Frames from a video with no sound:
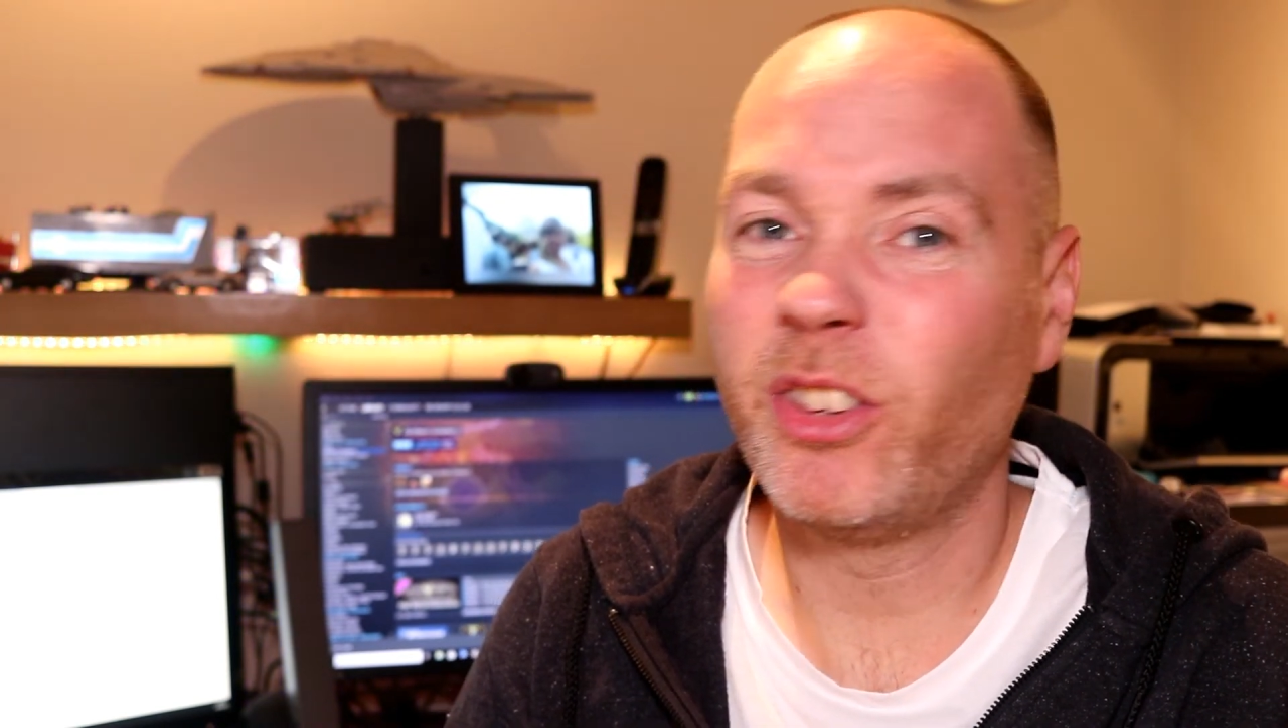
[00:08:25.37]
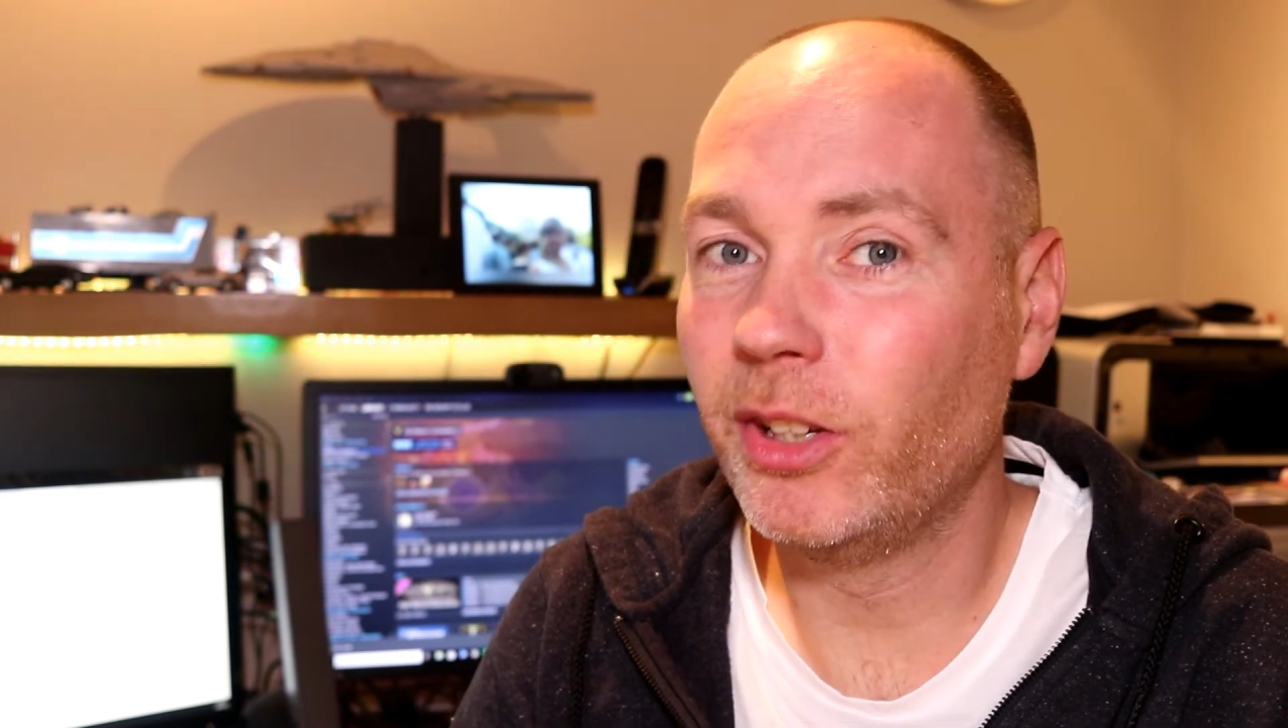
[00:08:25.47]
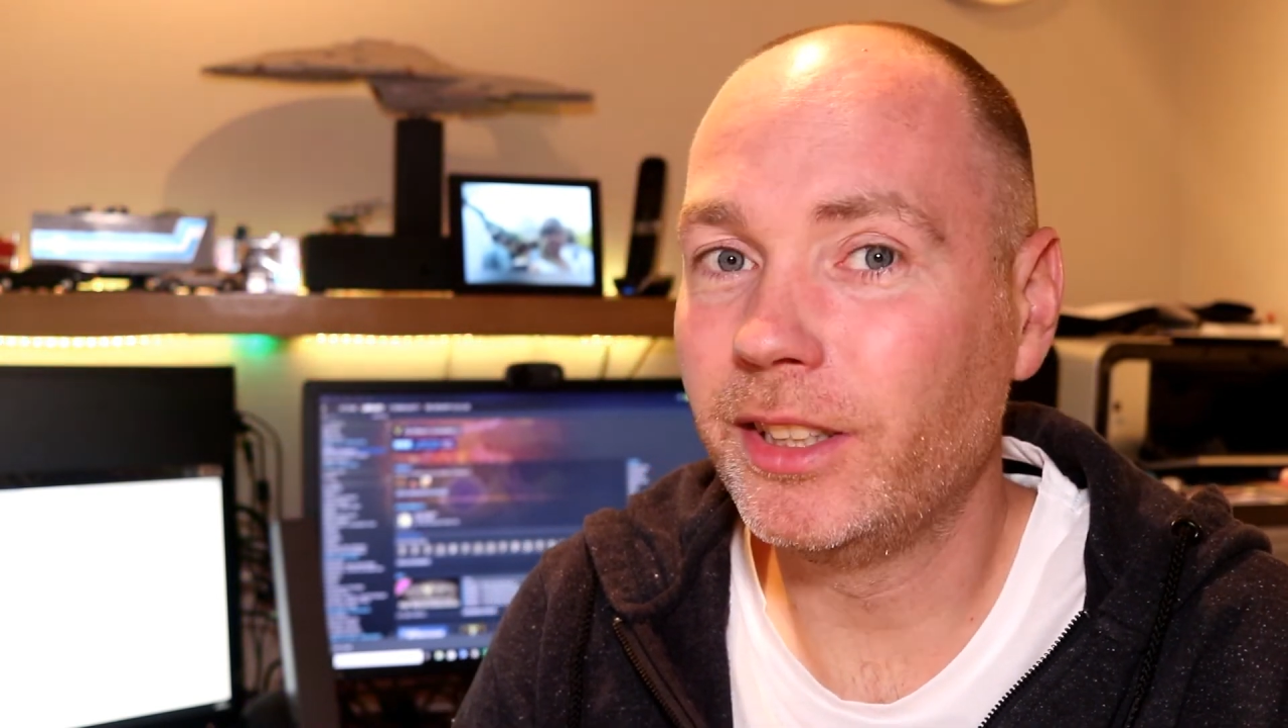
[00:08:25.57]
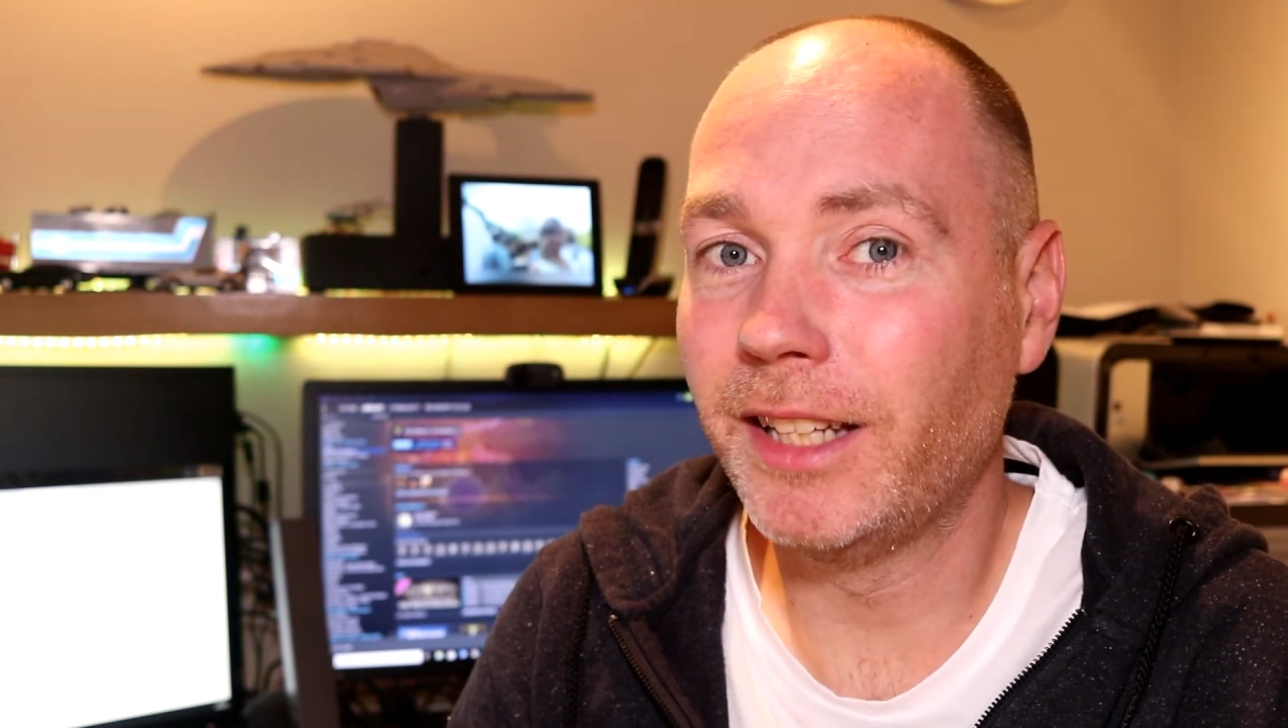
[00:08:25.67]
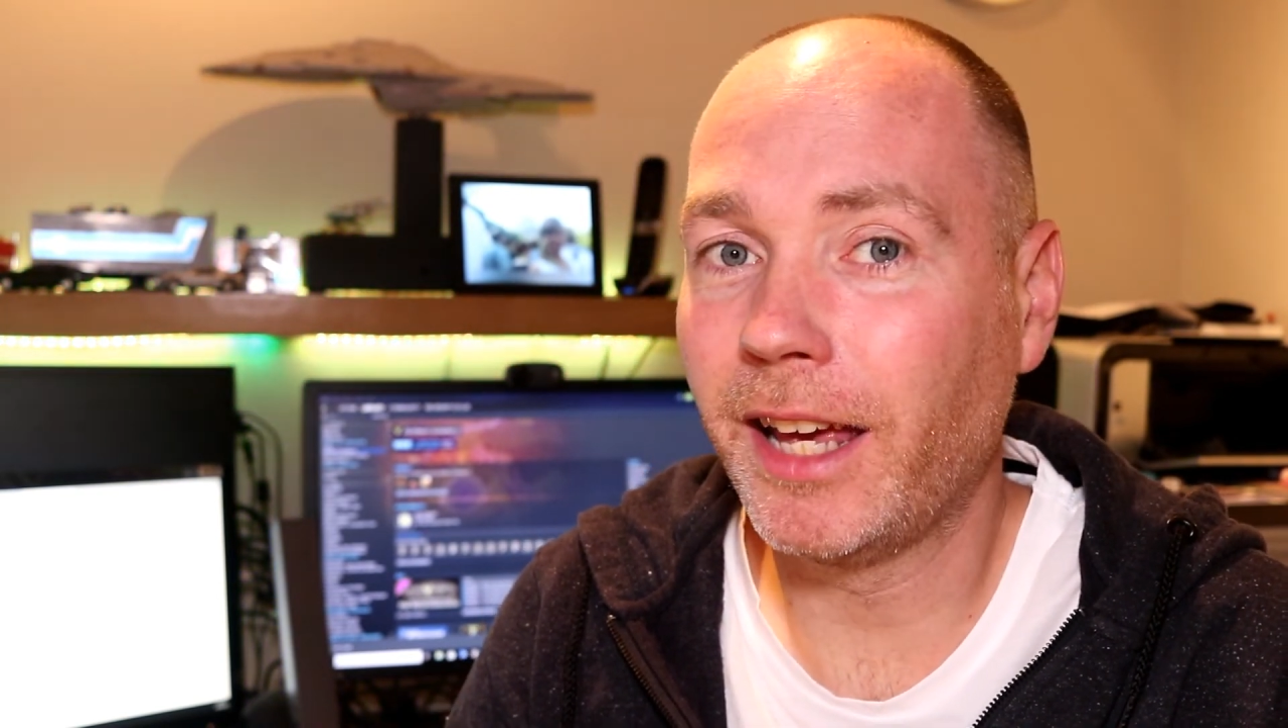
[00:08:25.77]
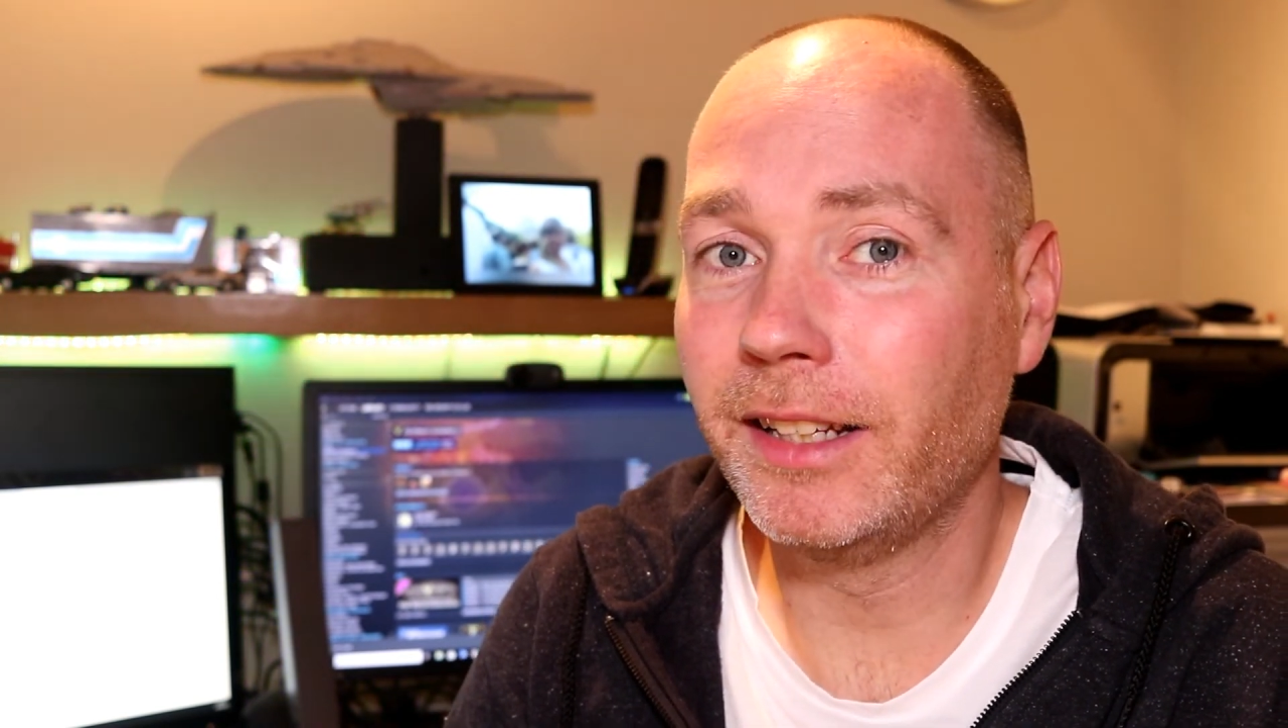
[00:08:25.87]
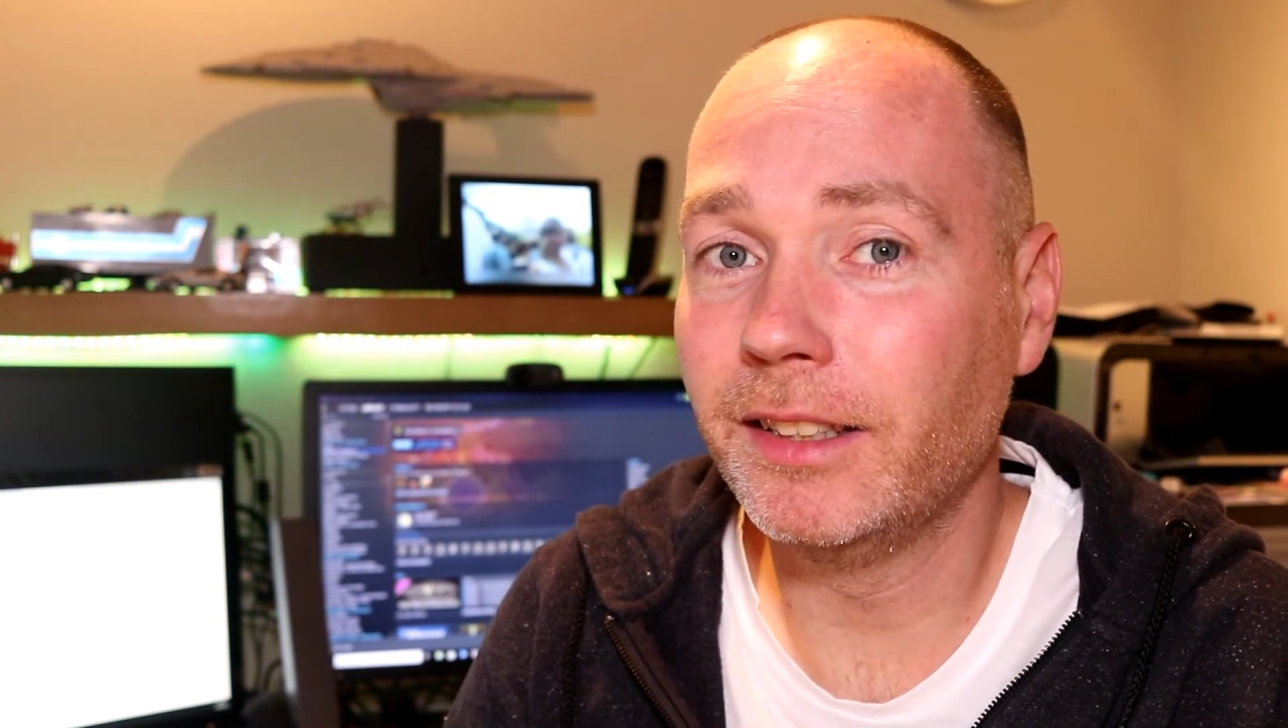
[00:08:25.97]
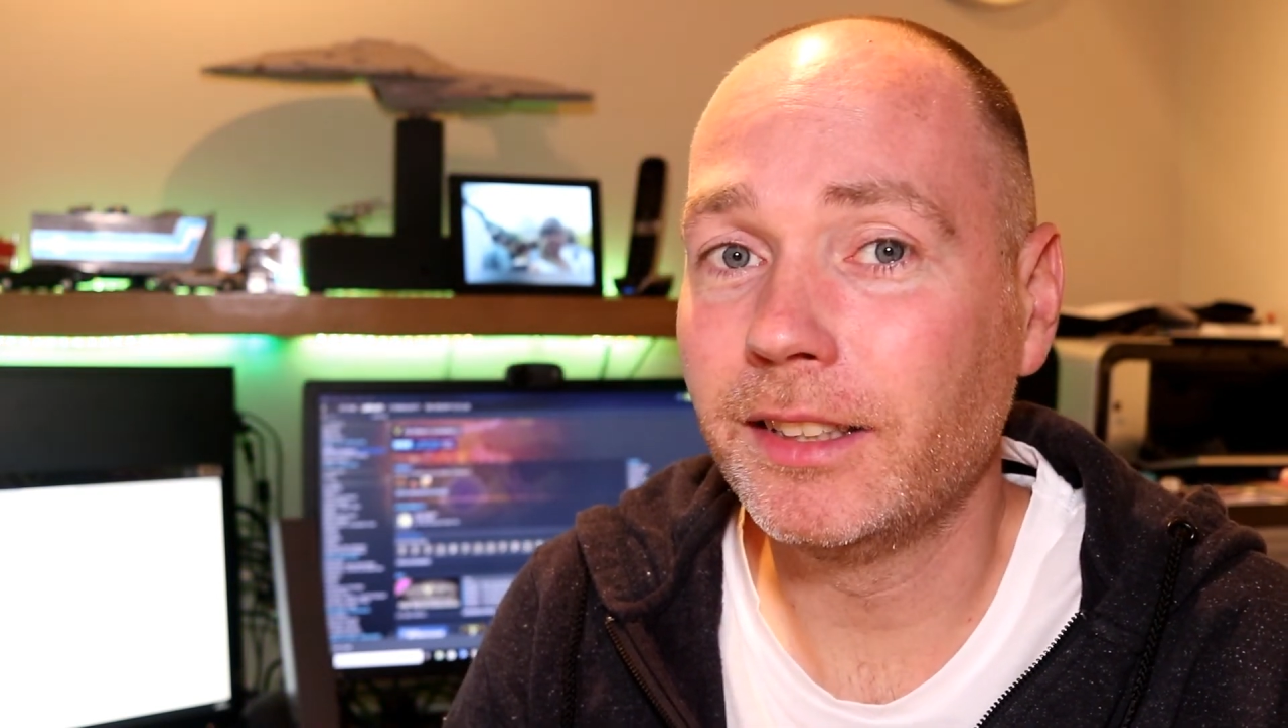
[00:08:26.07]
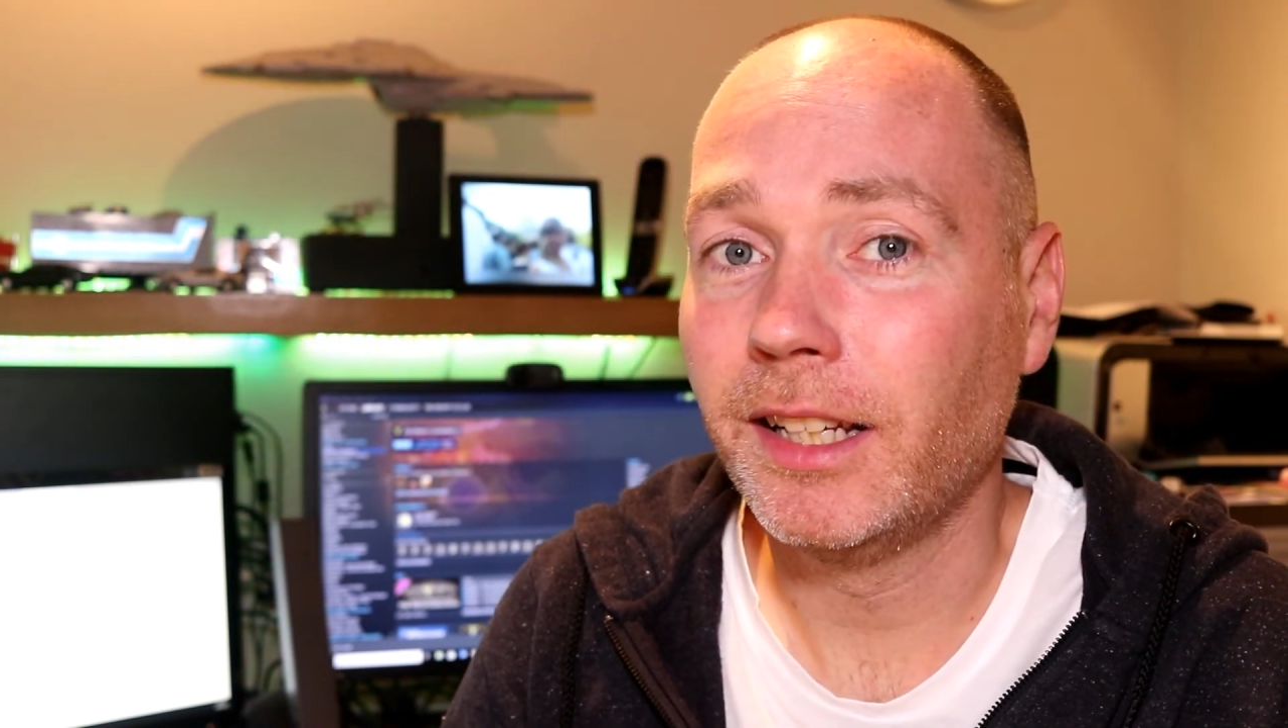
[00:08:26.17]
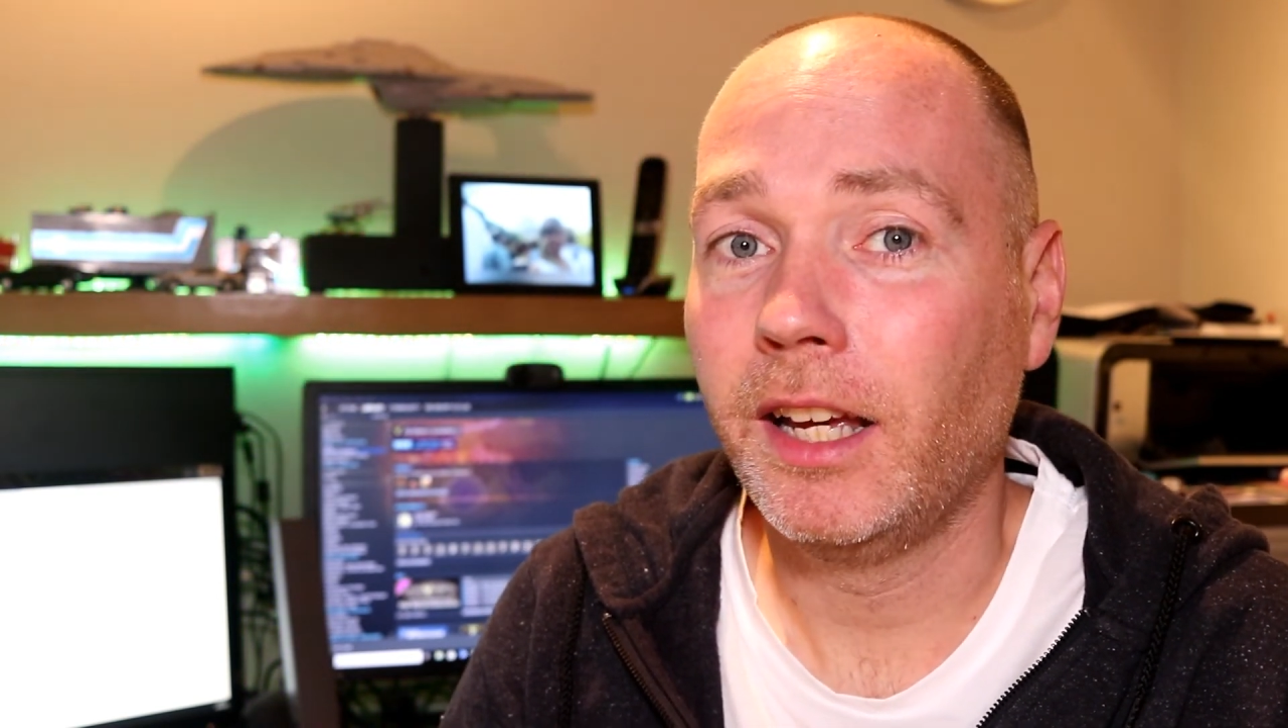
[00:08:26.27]
30
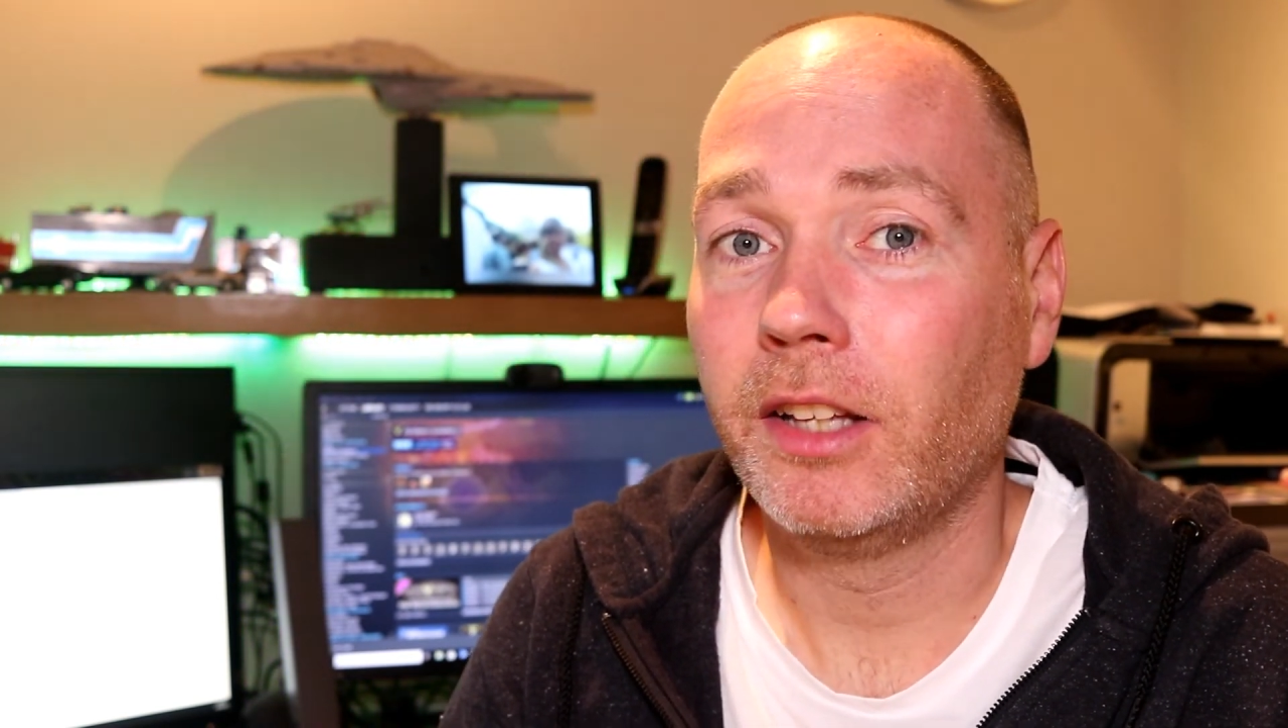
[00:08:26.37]
days